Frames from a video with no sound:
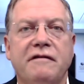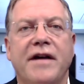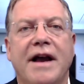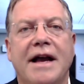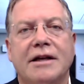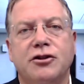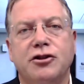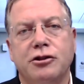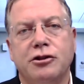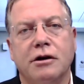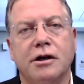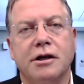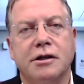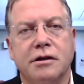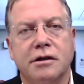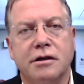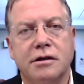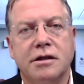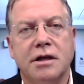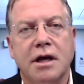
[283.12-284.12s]
fast
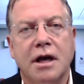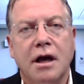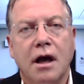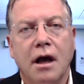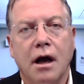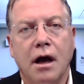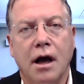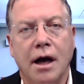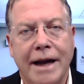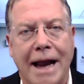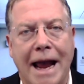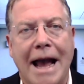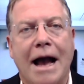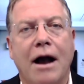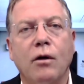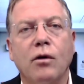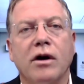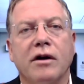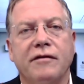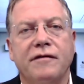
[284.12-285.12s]
chargers, on
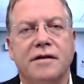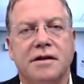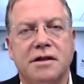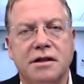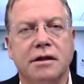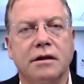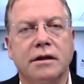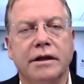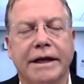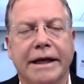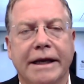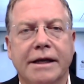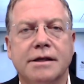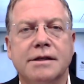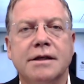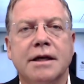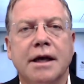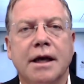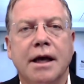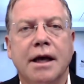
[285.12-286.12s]
our
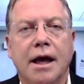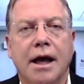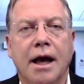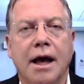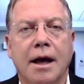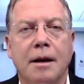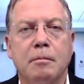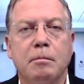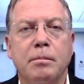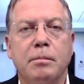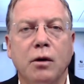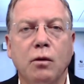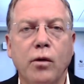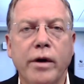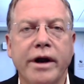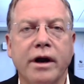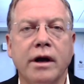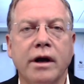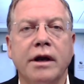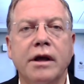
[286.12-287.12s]
facilities, uh, but
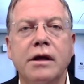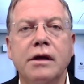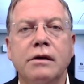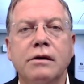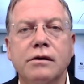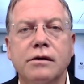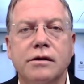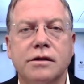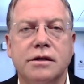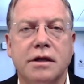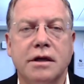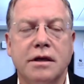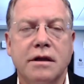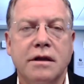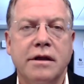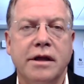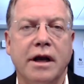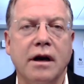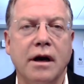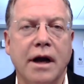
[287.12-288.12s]
we are going to use
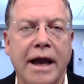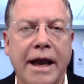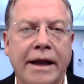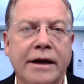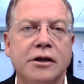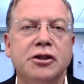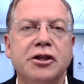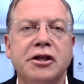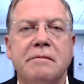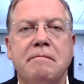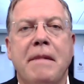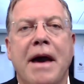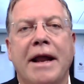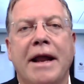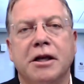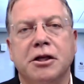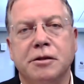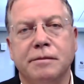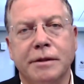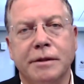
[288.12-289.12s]
their energy
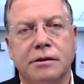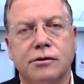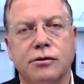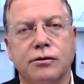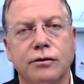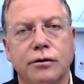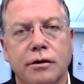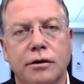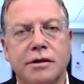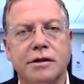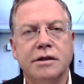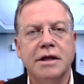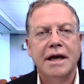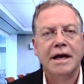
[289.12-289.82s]
management tools